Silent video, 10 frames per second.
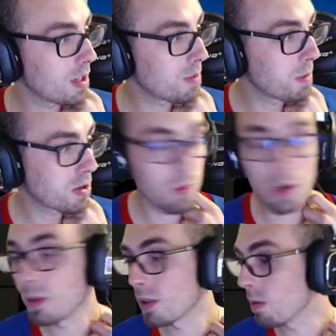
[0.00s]
it, especially
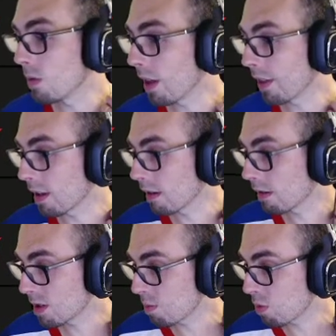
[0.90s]
when it was 2-0.
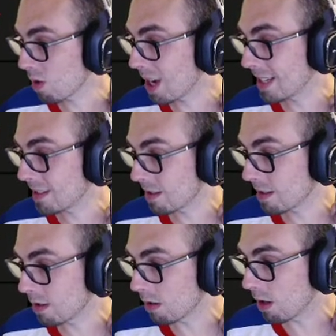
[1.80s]
Surprised this
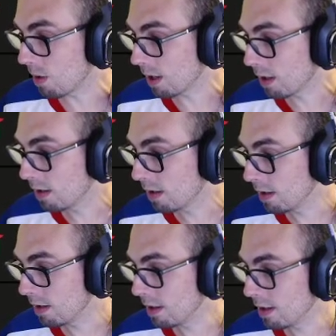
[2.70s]
is still going.
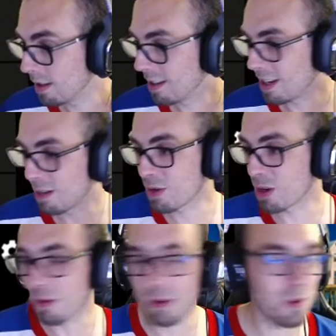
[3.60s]
I'm
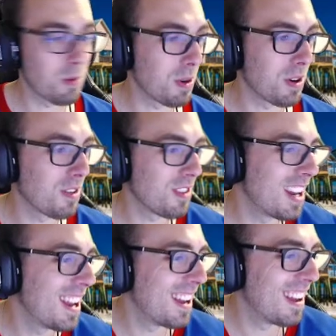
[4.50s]
showing you a bird
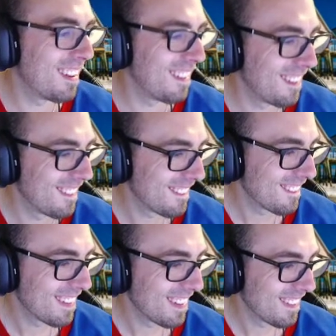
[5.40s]
right now.
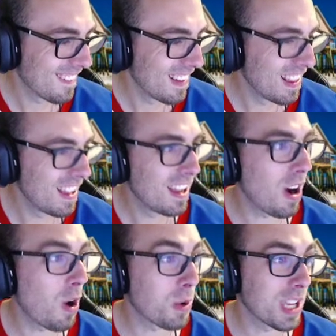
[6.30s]

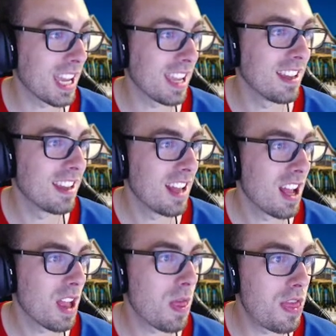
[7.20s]
Okay.
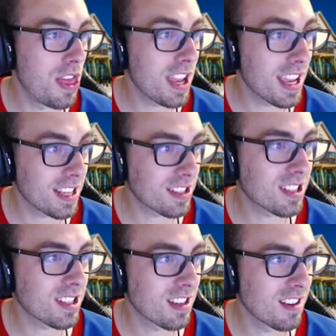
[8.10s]

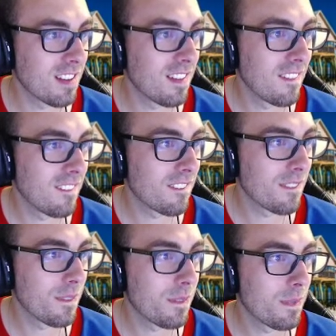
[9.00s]
This,
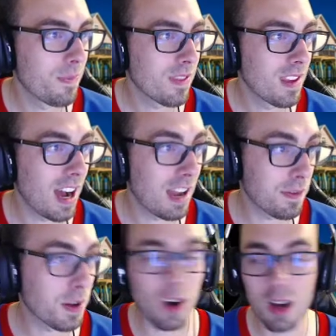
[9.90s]
I
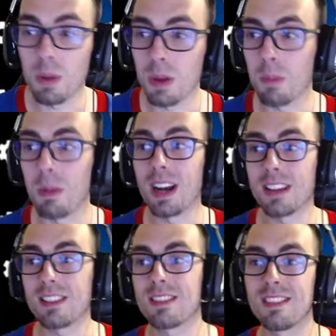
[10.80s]
forgot about the
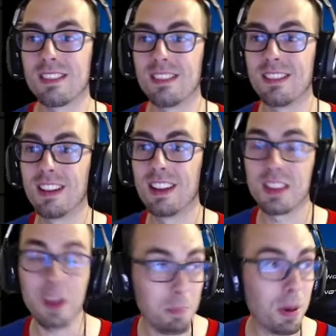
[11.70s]
Bucks.
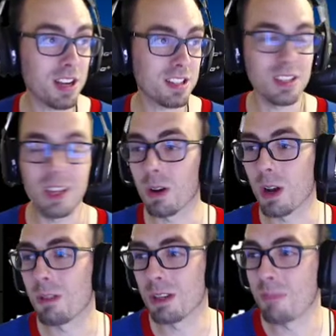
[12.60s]
The Bucks
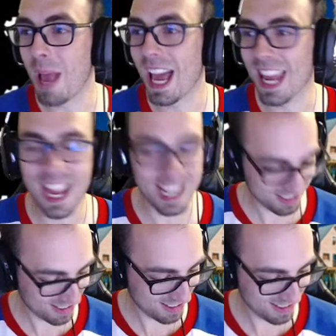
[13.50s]
logo is
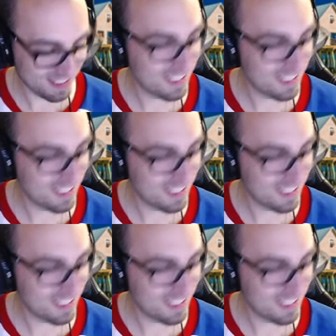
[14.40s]
badass.